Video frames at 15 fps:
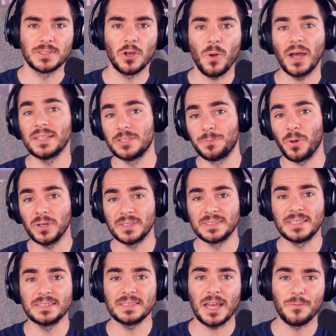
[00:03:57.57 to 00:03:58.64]
So at this point,
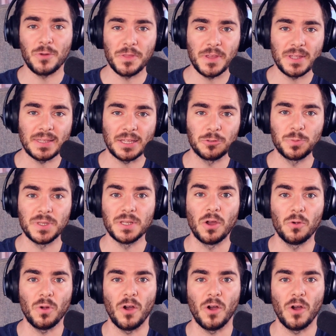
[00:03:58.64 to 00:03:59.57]
this is everything that we know.